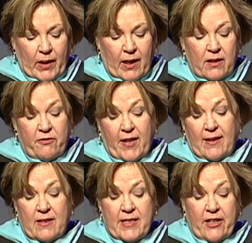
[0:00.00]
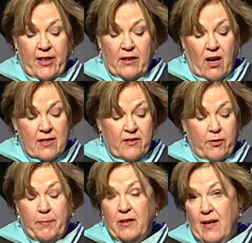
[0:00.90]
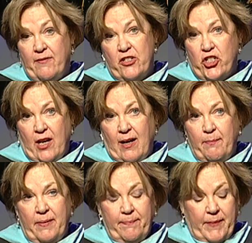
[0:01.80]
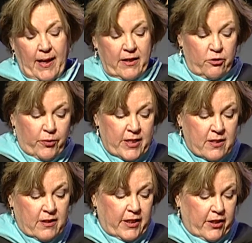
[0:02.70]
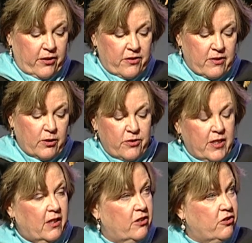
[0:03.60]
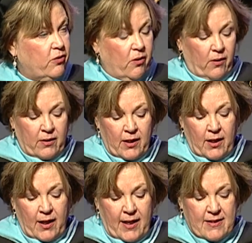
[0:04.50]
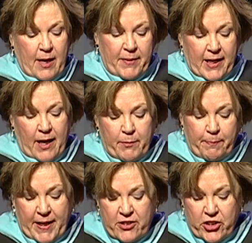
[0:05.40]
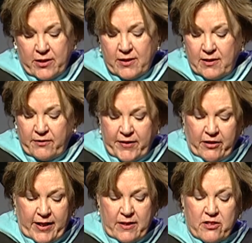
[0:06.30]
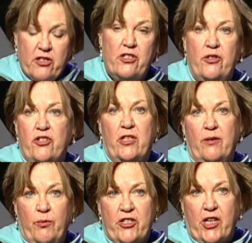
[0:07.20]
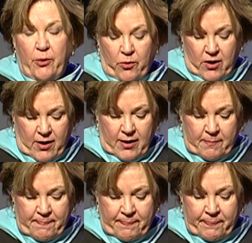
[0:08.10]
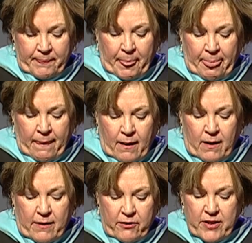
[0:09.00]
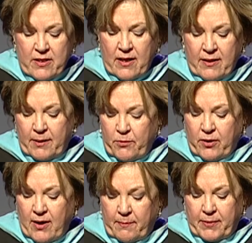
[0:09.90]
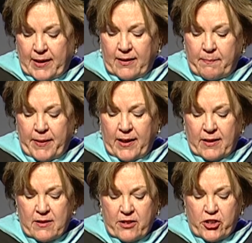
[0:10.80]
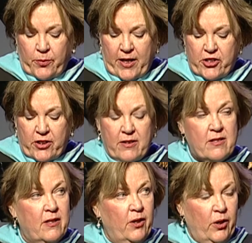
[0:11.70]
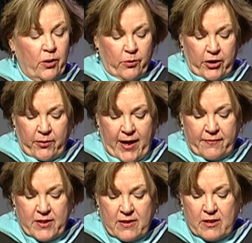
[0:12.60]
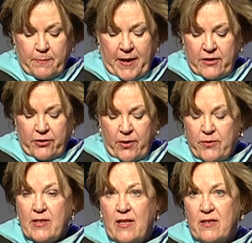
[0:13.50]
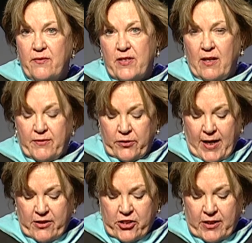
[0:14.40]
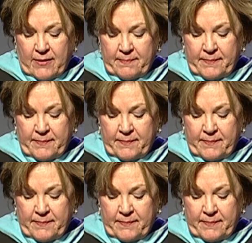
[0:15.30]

an involuntary loss of a beloved job, and in recent years, losing control as I became a patient in the very institution in which I work. There is nothing more humbling than being in situations where you have to suspend your own sense of self direction.